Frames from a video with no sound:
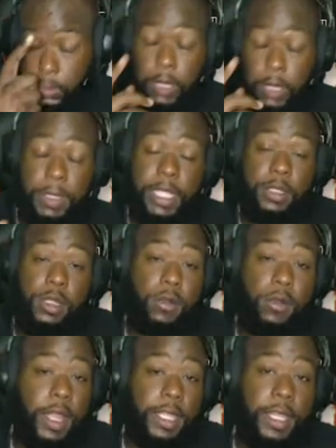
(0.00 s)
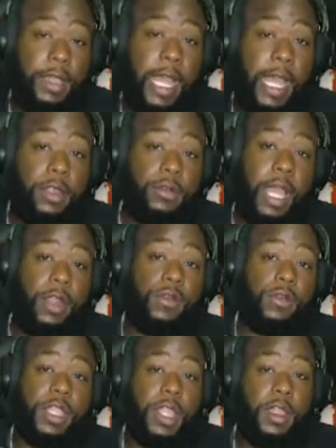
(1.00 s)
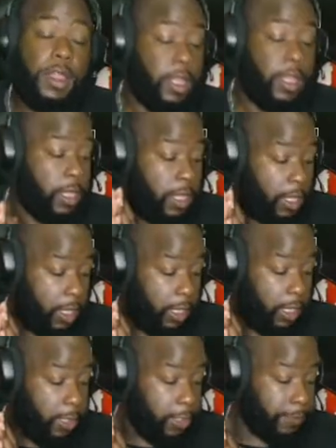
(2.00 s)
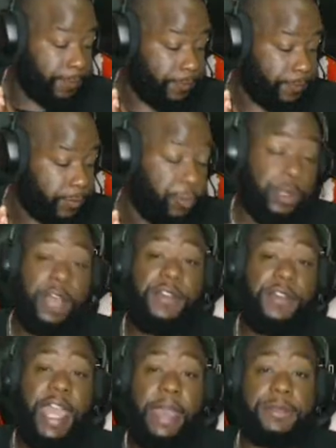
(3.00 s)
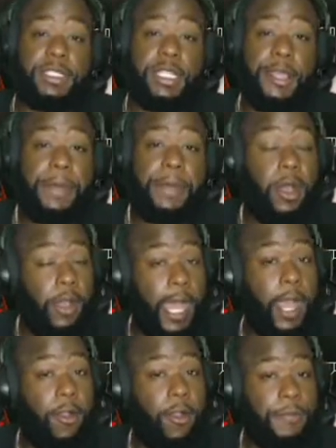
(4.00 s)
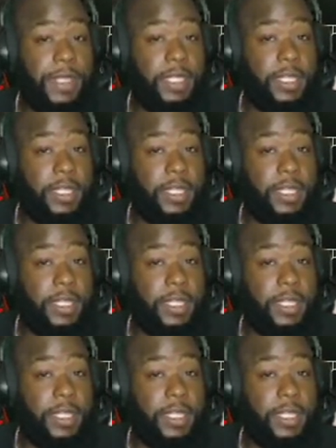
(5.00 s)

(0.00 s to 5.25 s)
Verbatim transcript: I'm letting you know right now. I don't. I don't care. Um, whatever happens to him, I, I hope he.